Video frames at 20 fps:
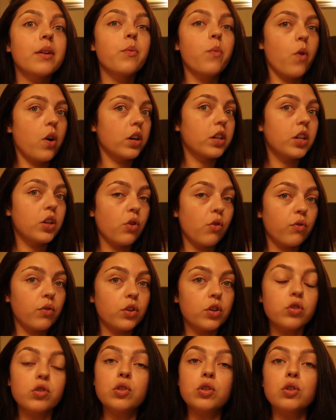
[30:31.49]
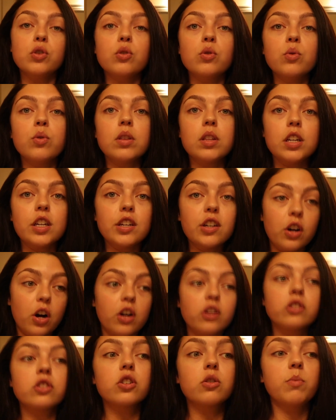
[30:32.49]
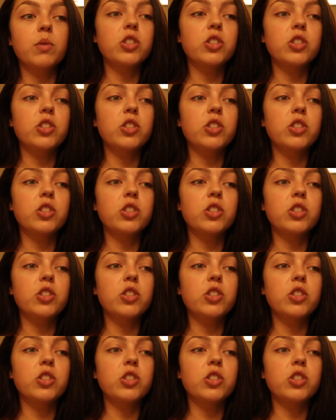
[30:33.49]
then walking over to the concert,